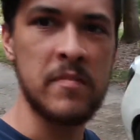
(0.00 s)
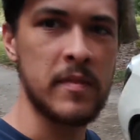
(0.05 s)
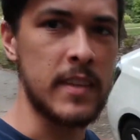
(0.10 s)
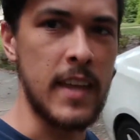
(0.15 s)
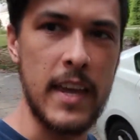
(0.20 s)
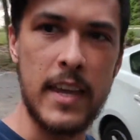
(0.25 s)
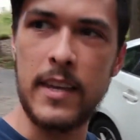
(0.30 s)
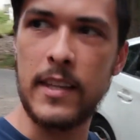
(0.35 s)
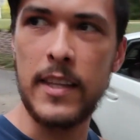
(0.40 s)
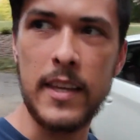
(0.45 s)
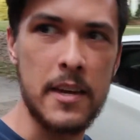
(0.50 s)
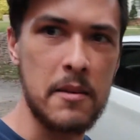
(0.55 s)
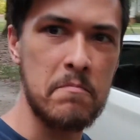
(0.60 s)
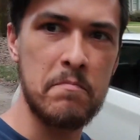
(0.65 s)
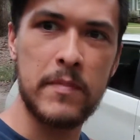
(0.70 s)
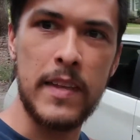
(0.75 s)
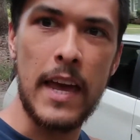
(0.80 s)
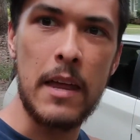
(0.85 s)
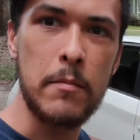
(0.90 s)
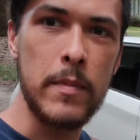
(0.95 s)
take you like
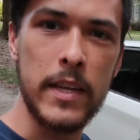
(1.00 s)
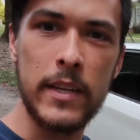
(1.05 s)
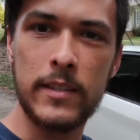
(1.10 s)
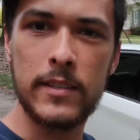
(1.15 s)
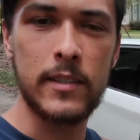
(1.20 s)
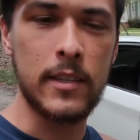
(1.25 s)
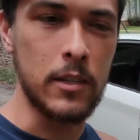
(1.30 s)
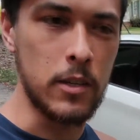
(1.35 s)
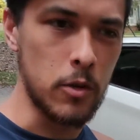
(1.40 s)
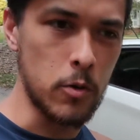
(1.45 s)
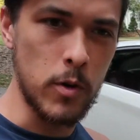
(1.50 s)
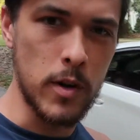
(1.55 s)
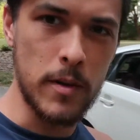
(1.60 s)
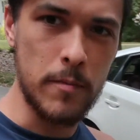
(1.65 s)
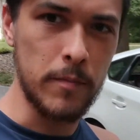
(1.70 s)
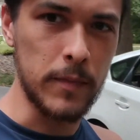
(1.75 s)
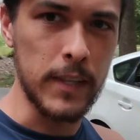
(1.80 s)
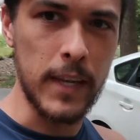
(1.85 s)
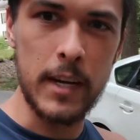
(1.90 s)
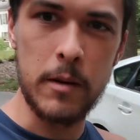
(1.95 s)
10 minutes to do it,
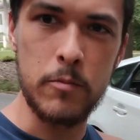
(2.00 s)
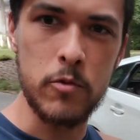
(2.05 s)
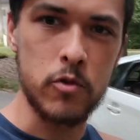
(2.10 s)
let them